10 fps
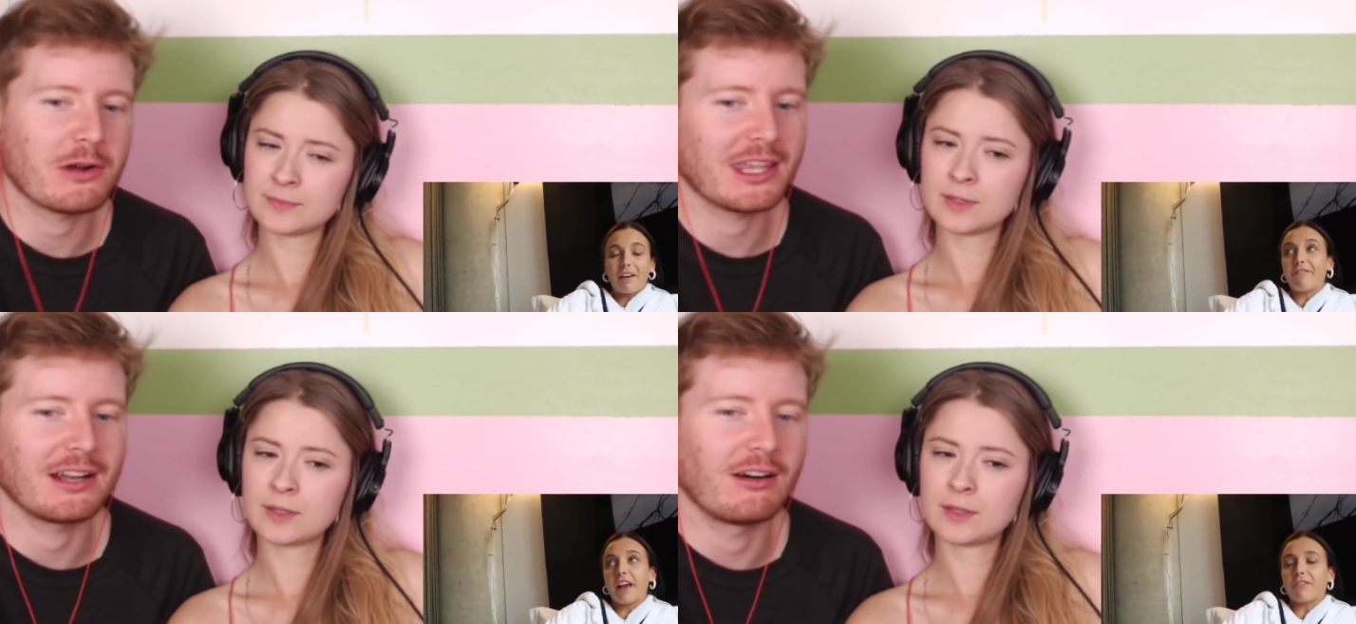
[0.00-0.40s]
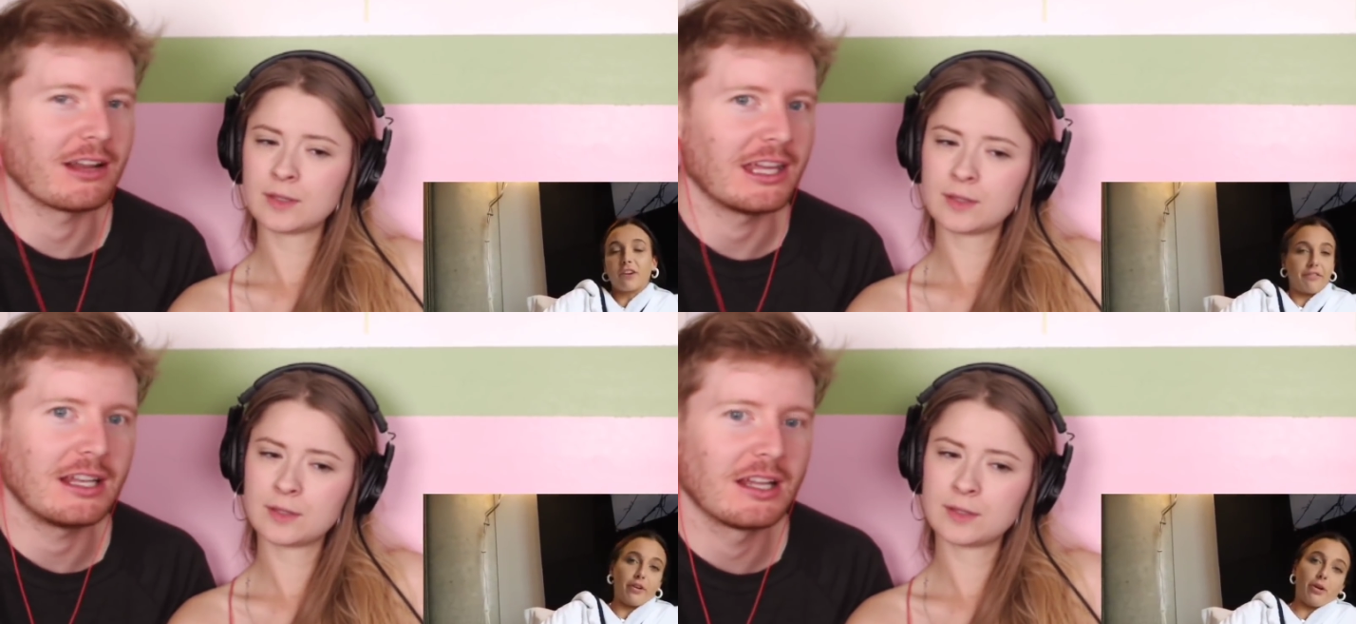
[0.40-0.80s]
Speaker 1: I want to get
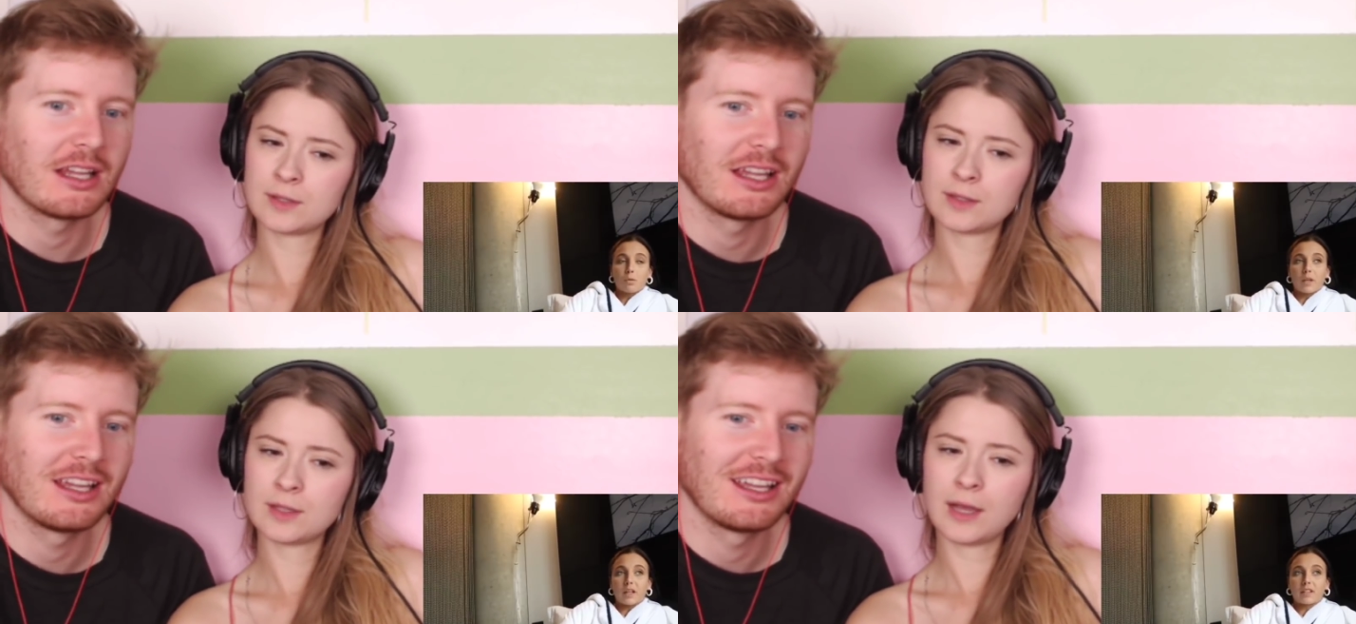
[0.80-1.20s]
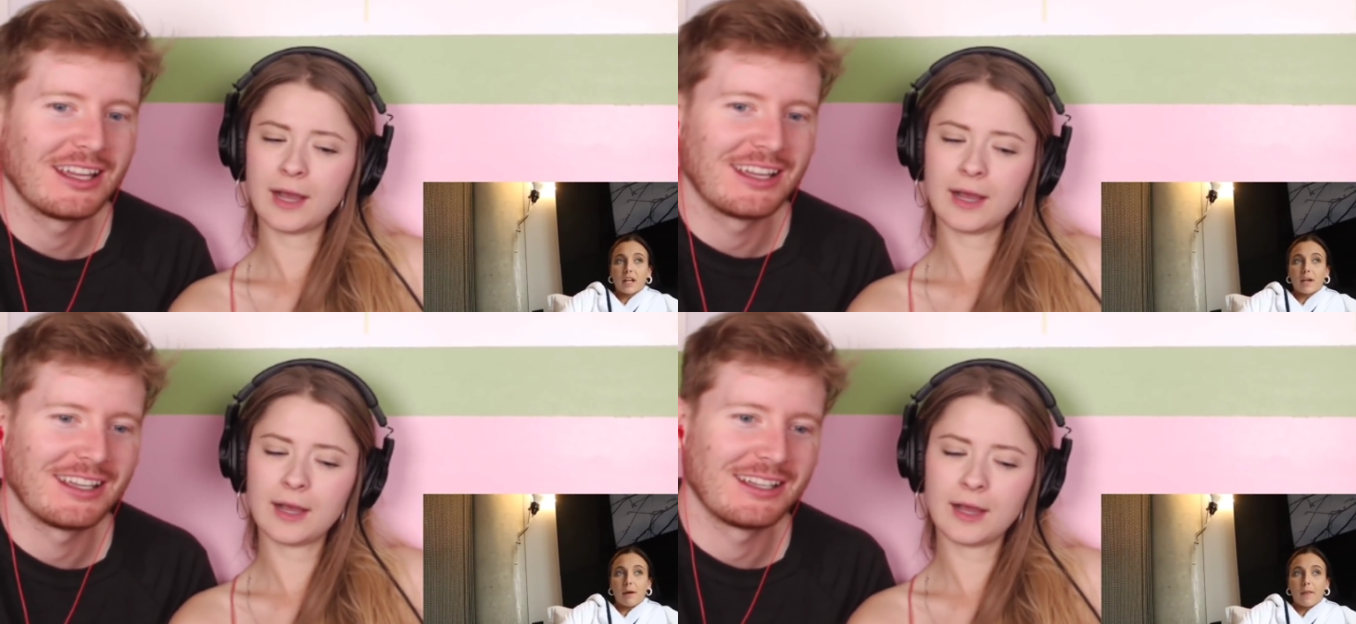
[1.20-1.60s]
on favorite food.
Speaker 2: Really
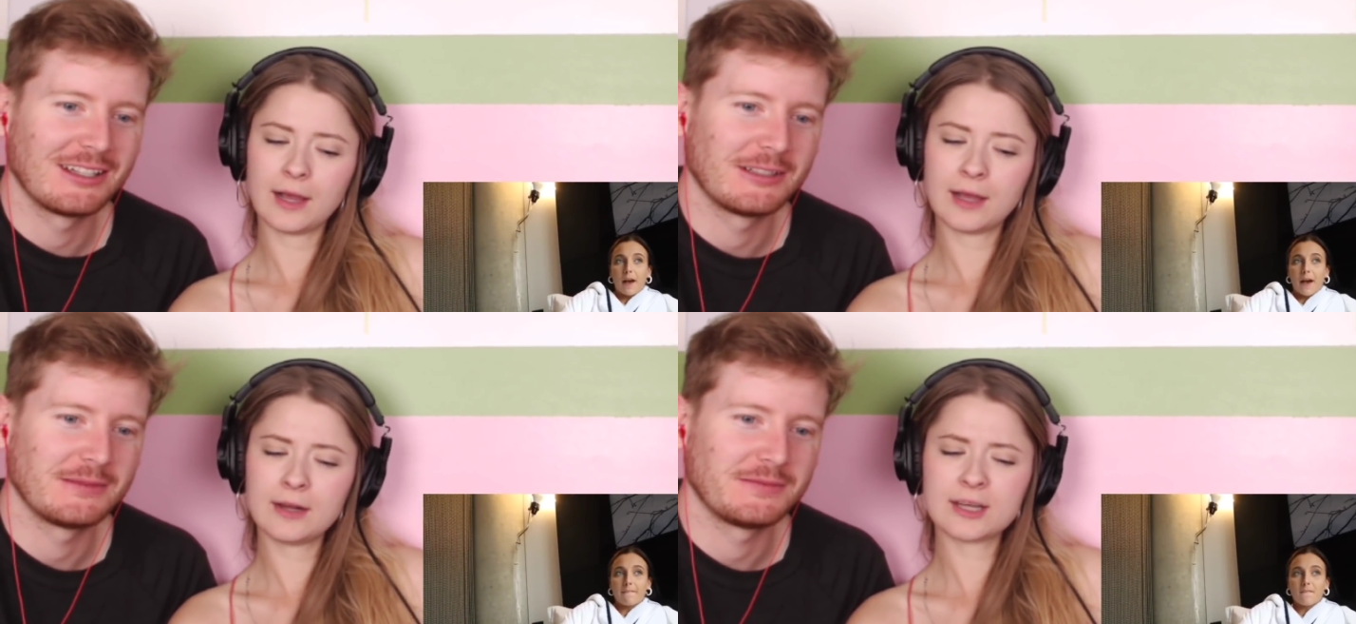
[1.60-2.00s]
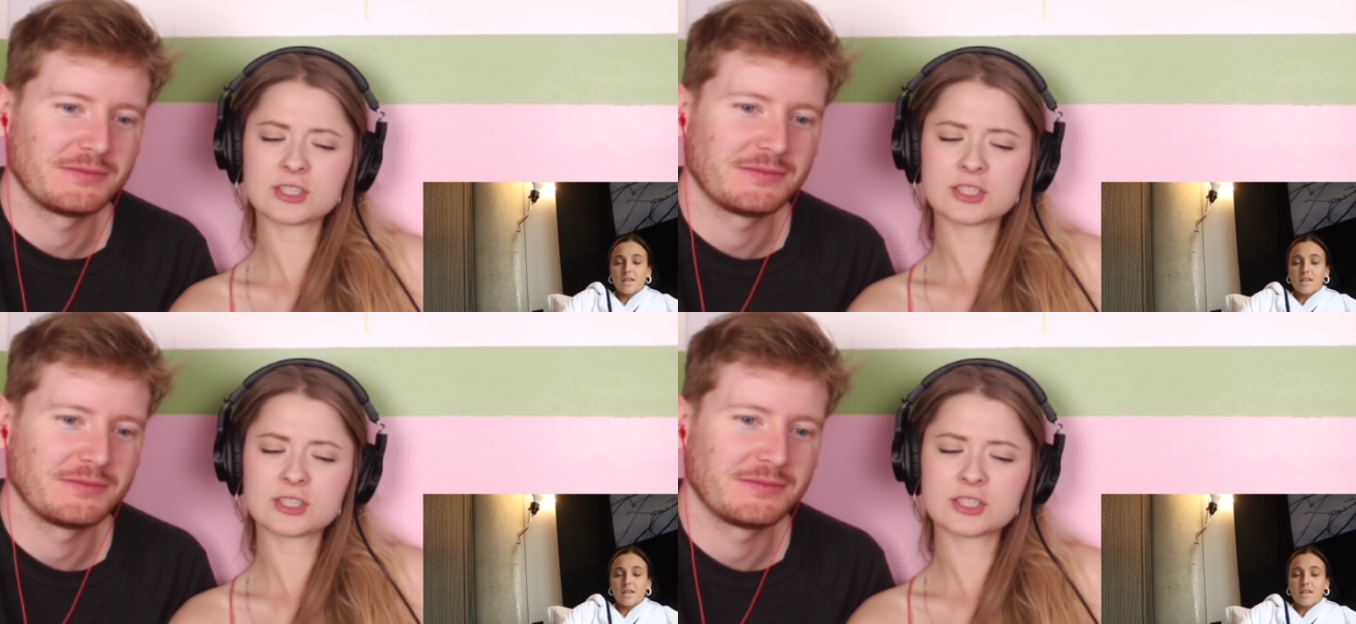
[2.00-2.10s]
excited about that.